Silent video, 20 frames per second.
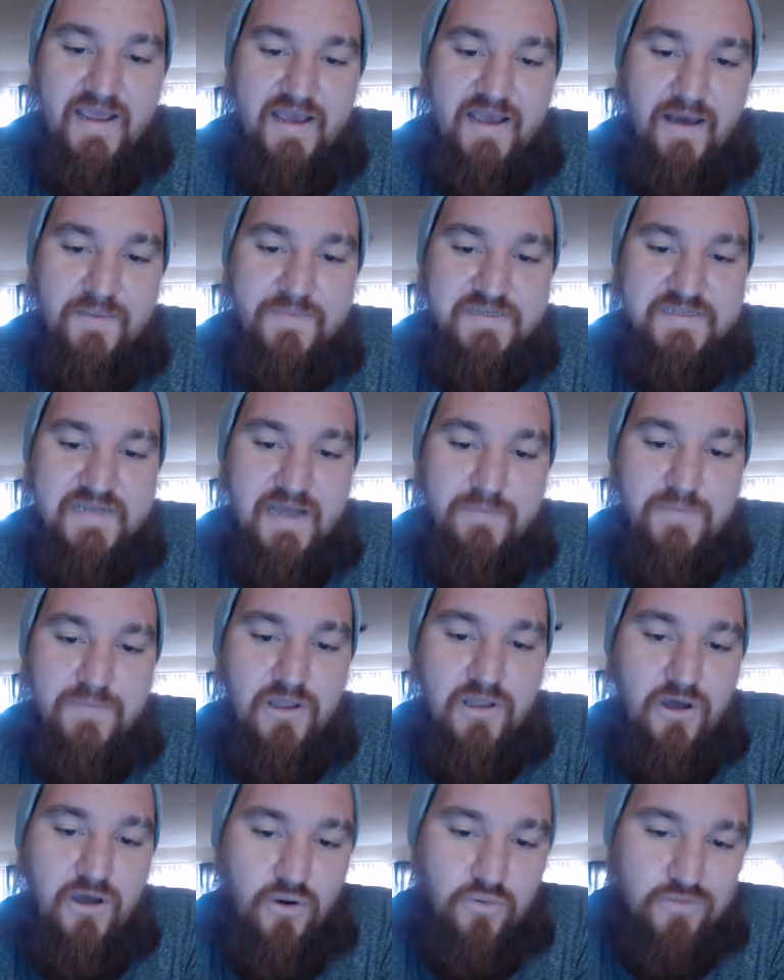comments down
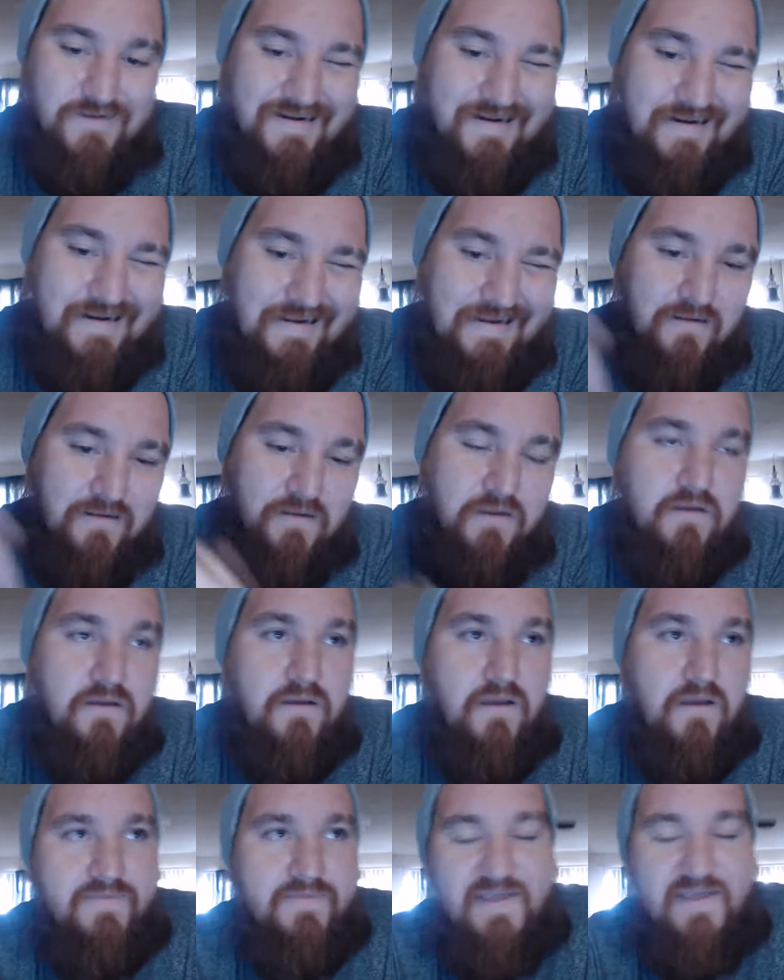below.
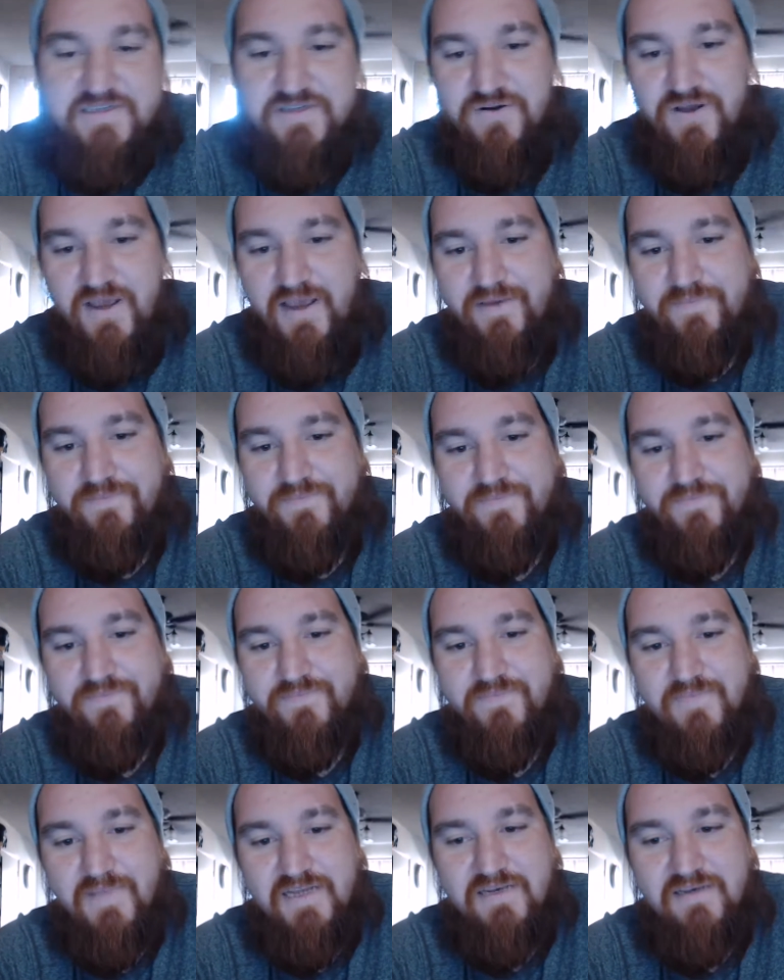That's okay.
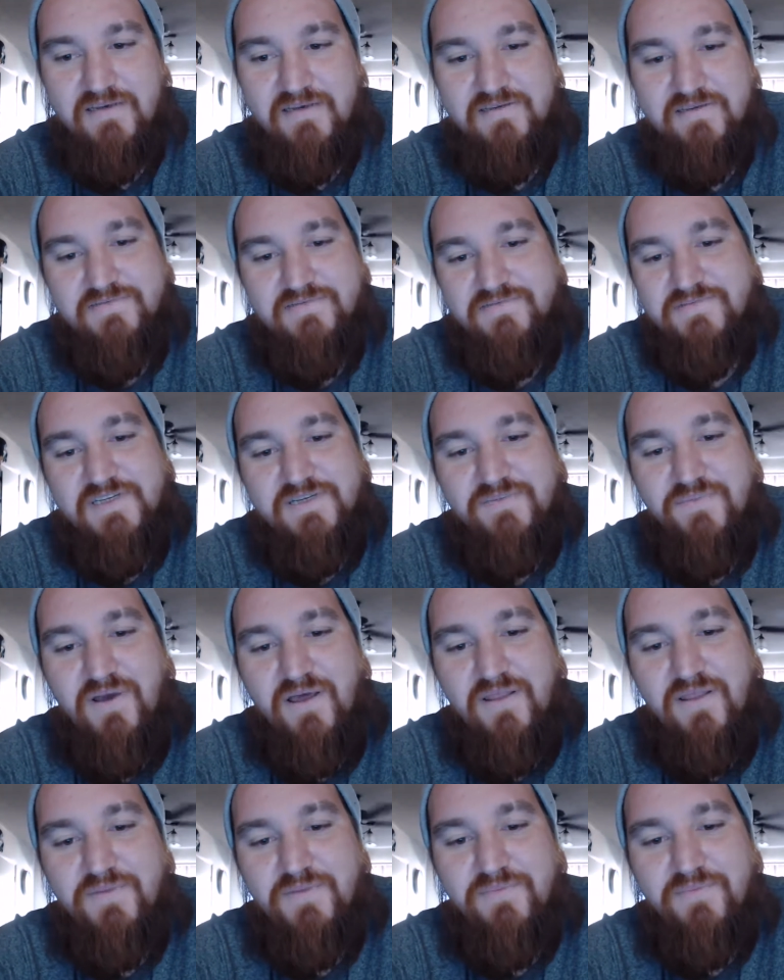I didn't, doesn't
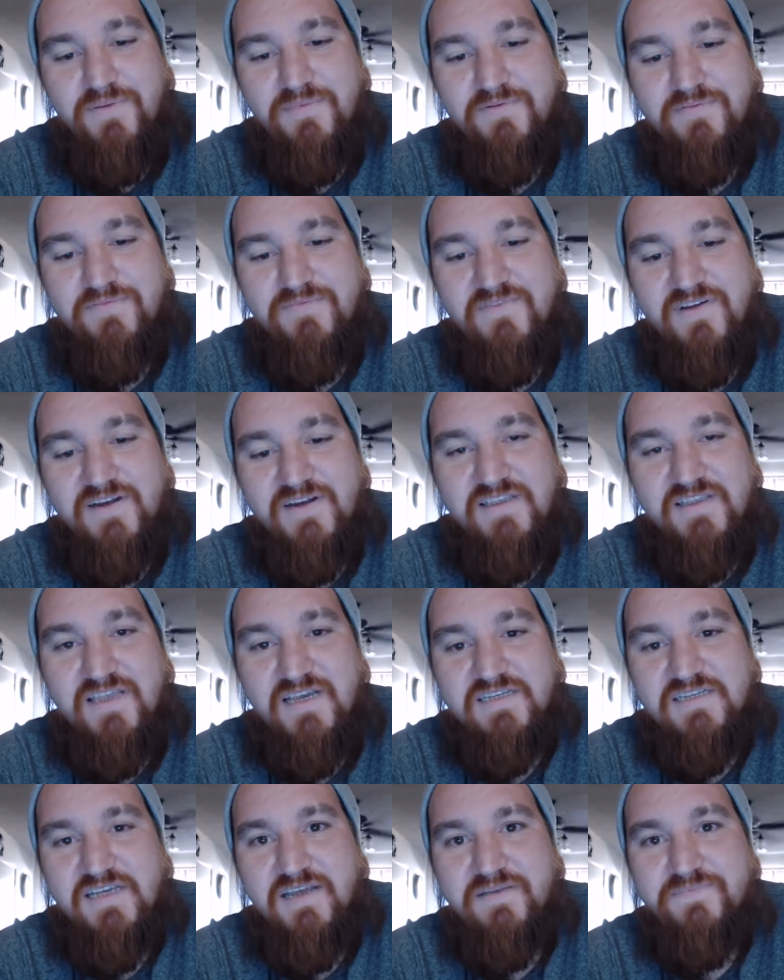bother me, people. Very
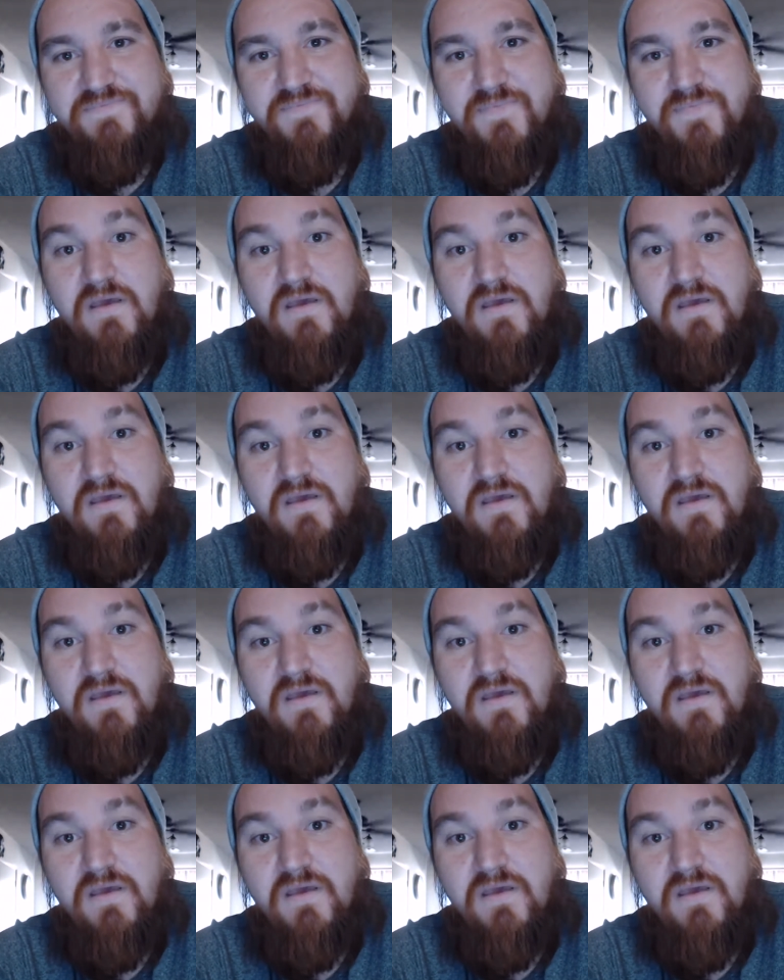thick skin.